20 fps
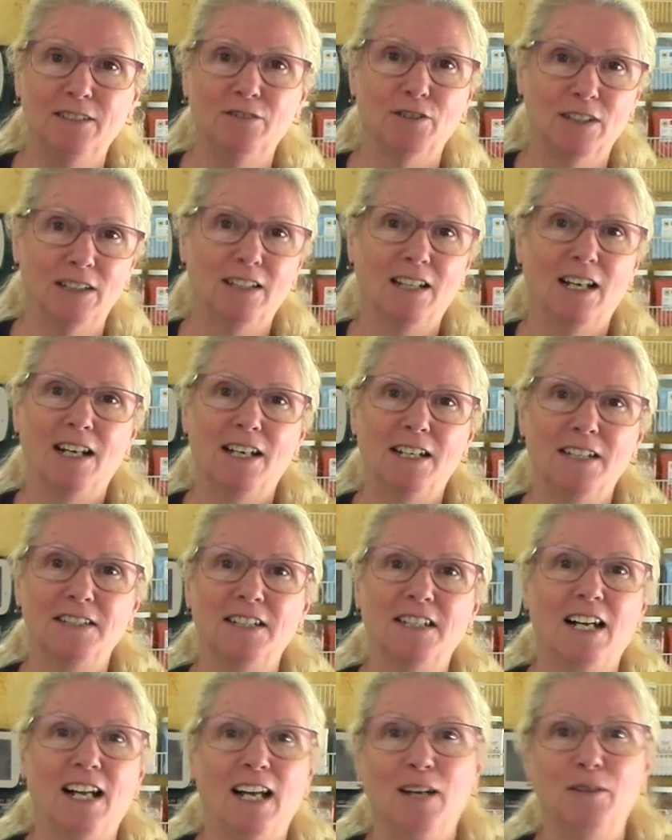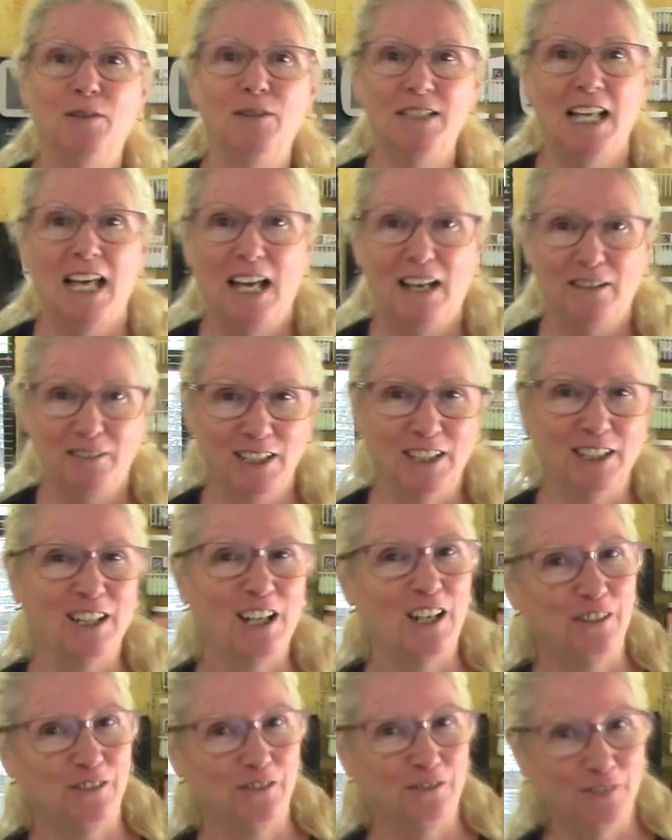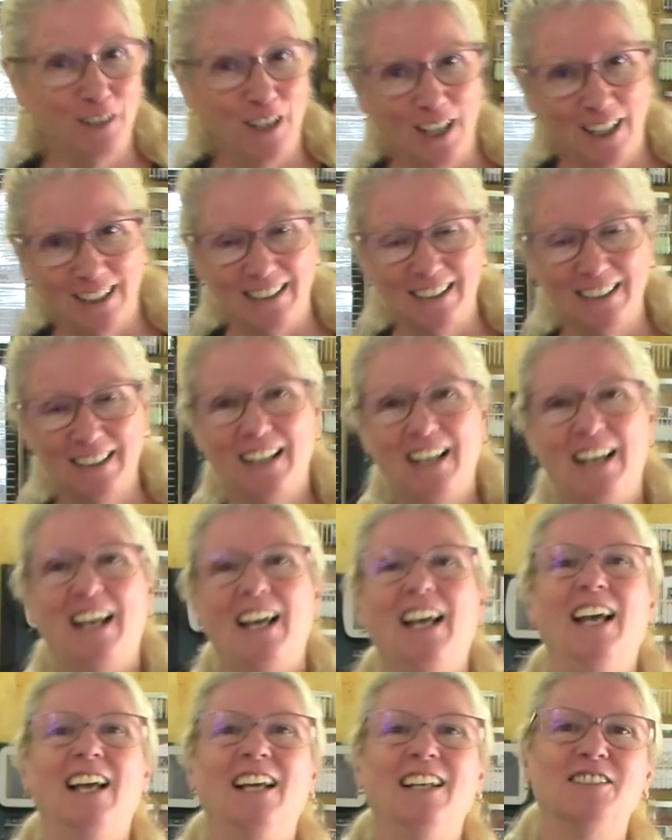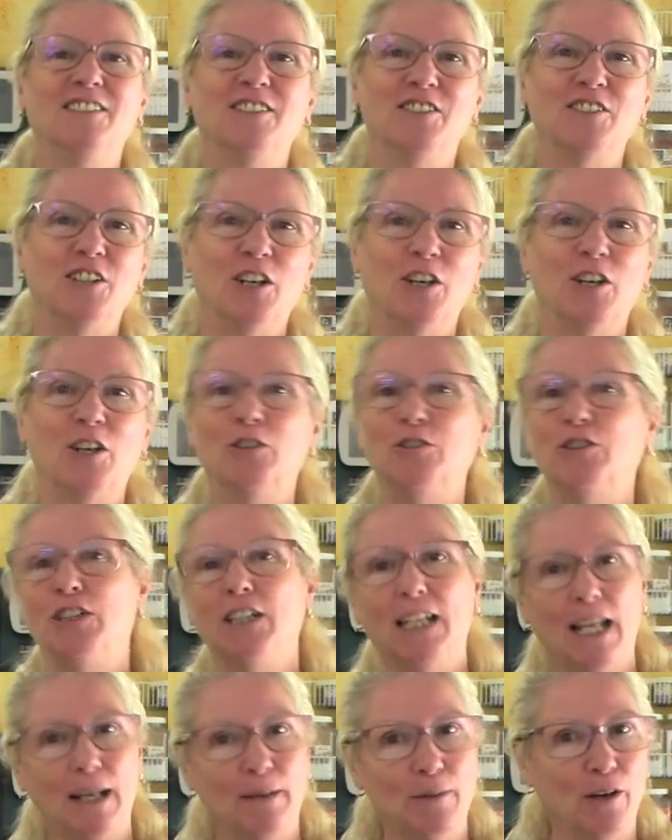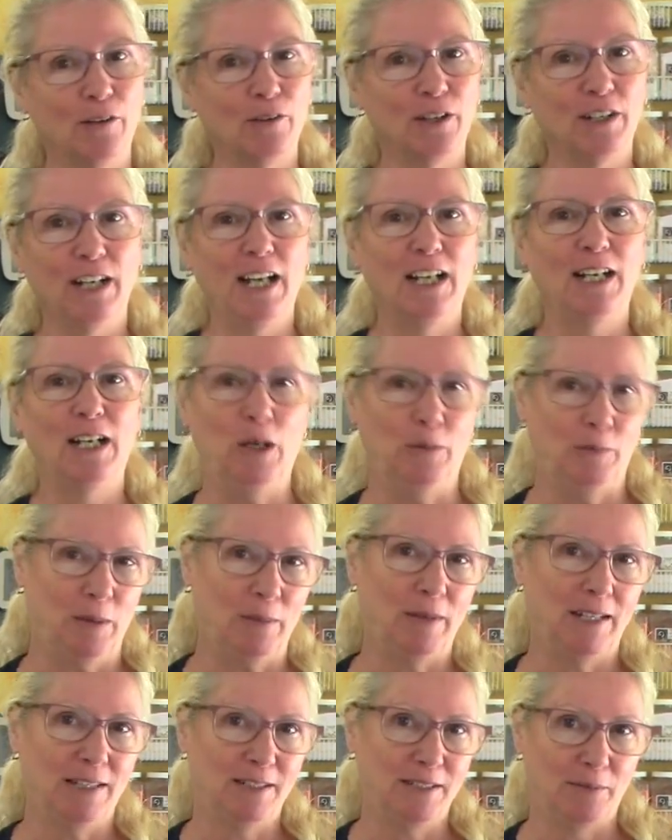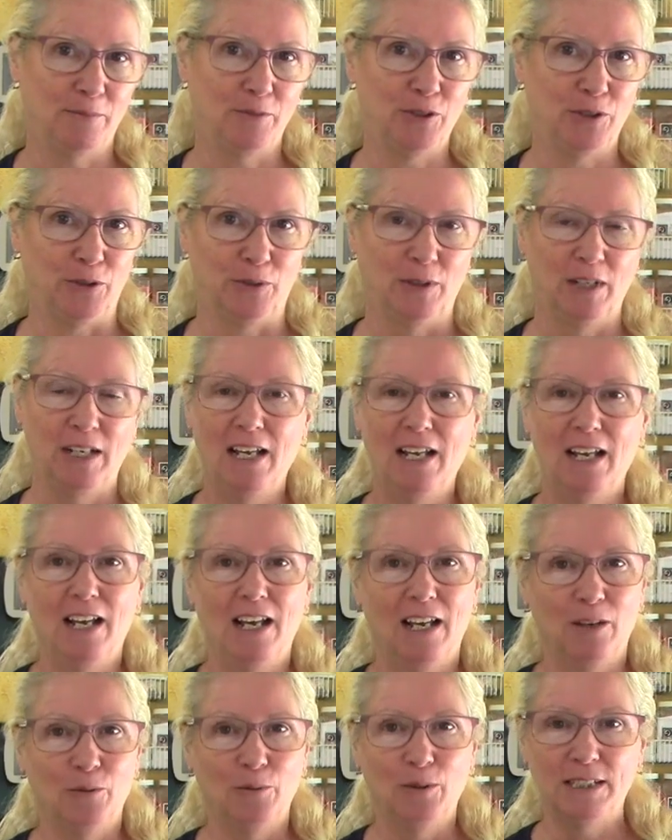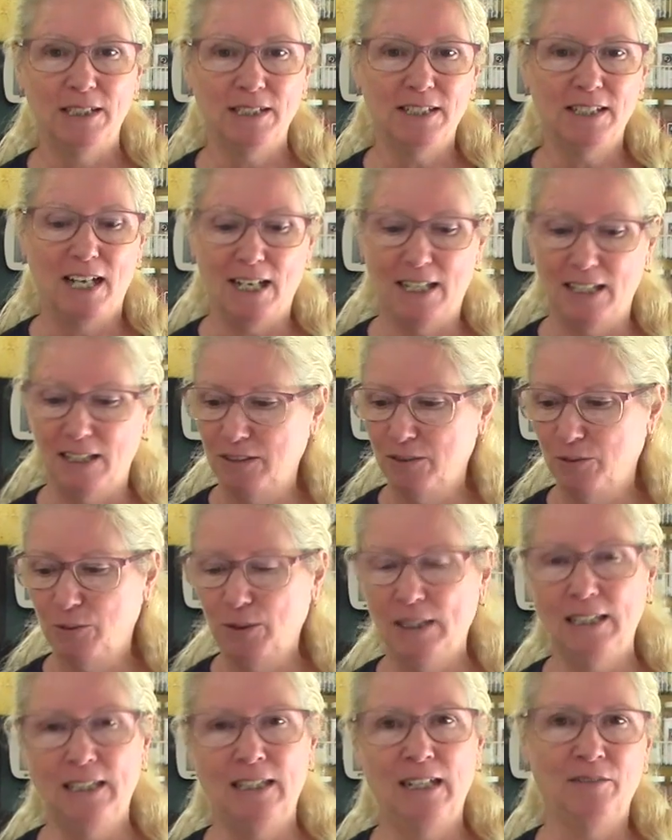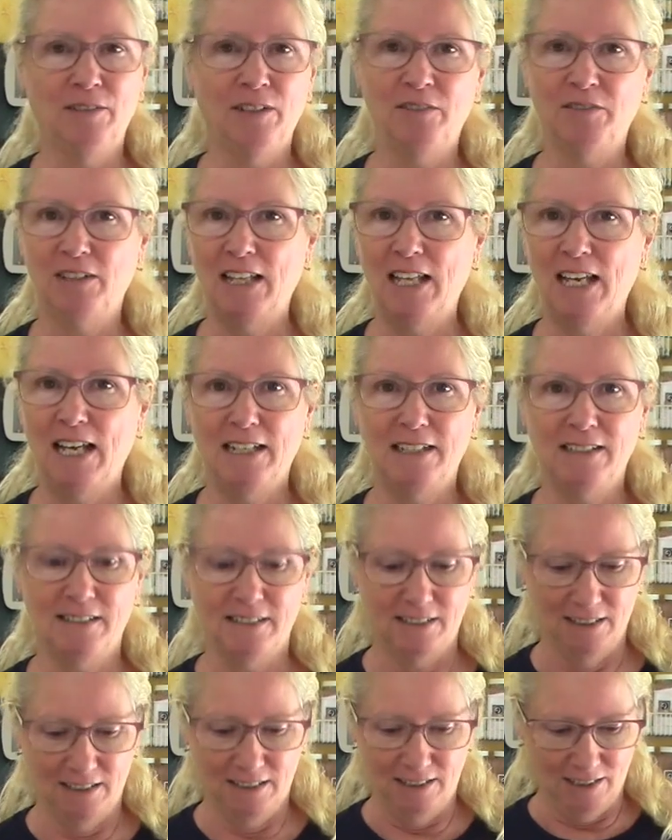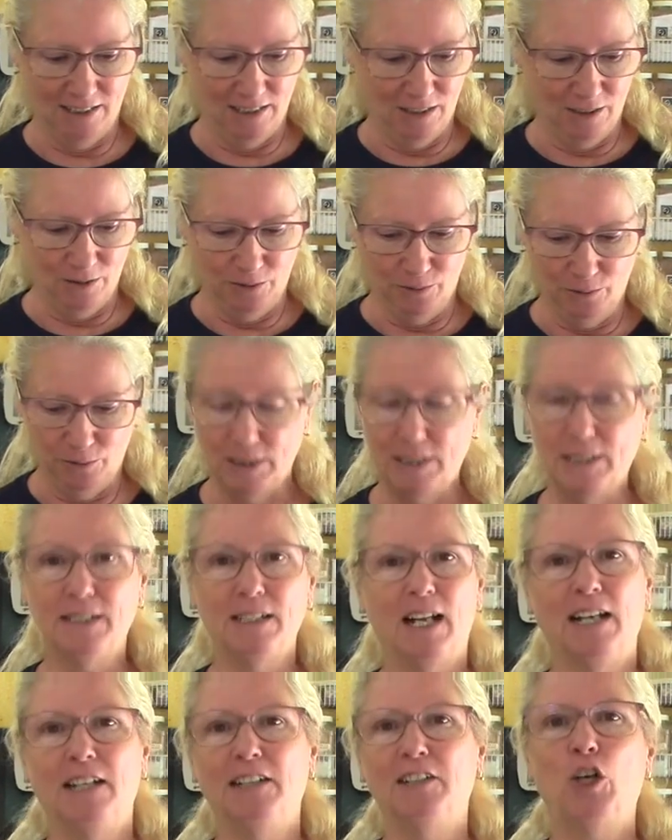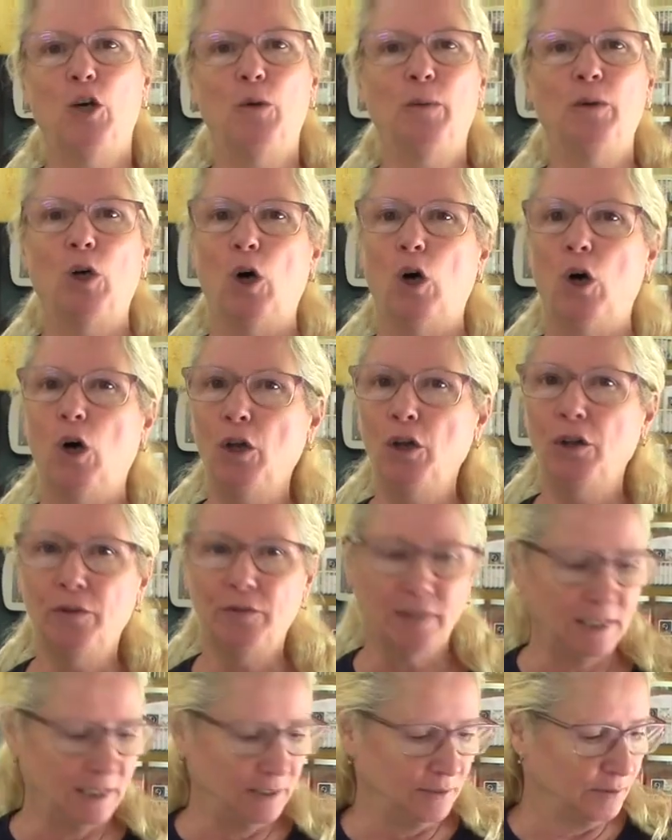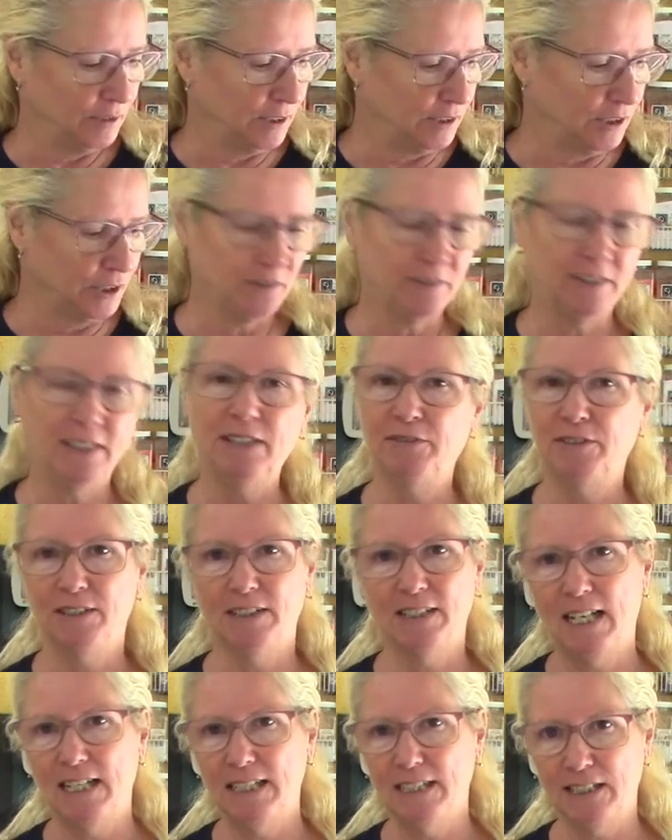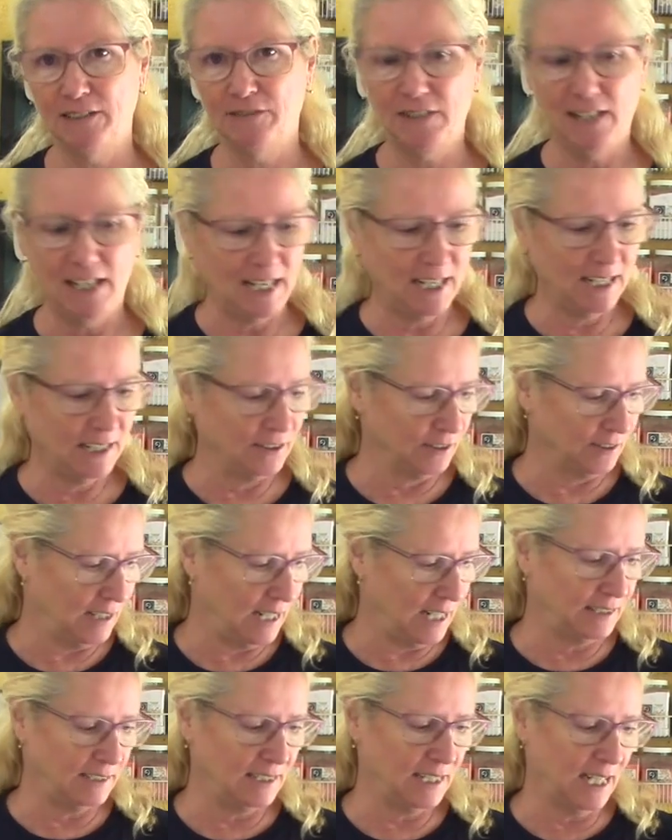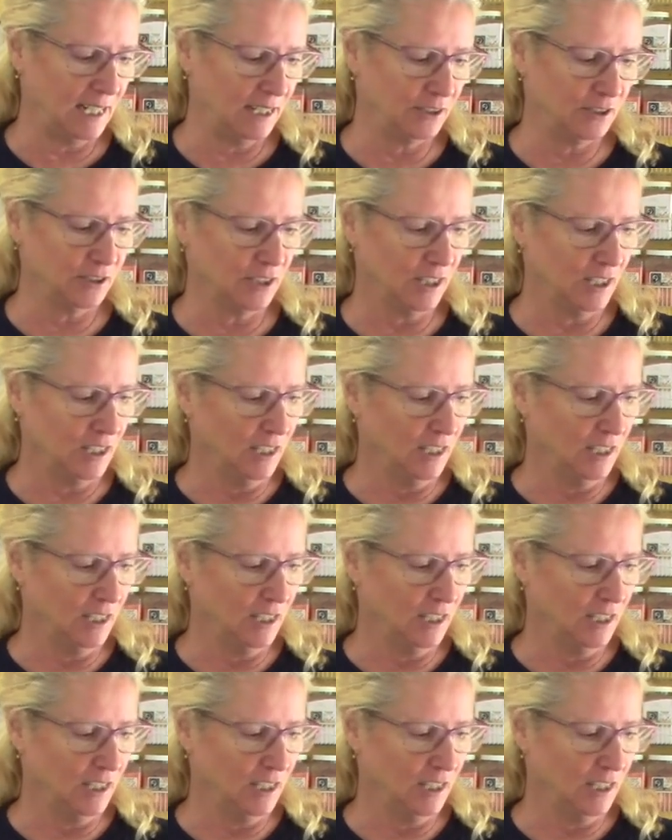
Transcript: realized that I was having a lot of fun, and so she came over and helped me make some too. We decided we didn't have enough glass. We decided to open all three, there's three different sizes of candy hangers.